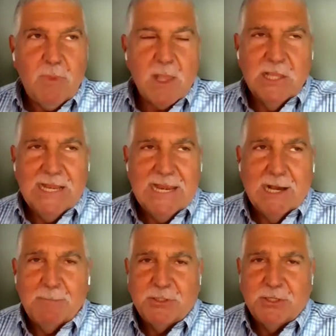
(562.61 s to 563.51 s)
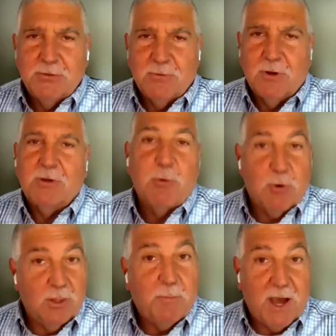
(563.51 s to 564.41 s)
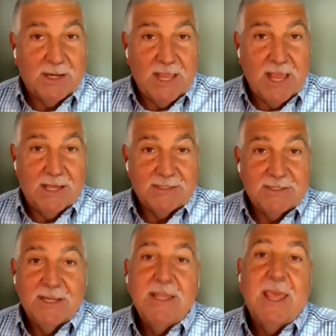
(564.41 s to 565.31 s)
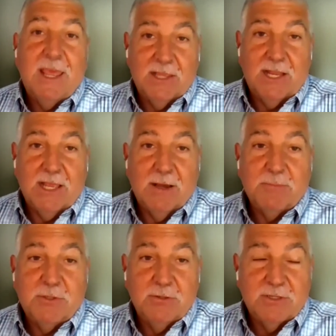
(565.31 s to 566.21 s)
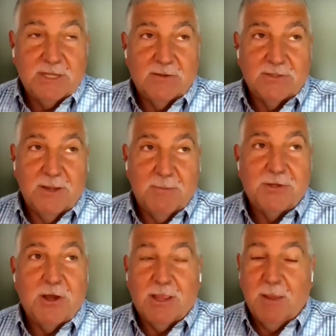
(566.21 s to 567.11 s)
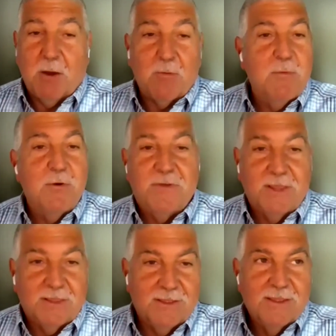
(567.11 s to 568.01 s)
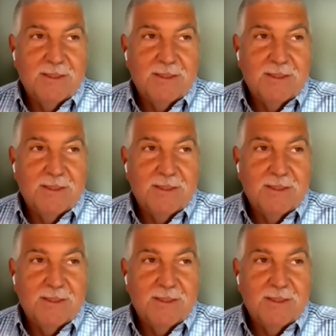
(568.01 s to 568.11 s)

leading up to, well, you were on the podcast and leading up to the sales summit, talking about removing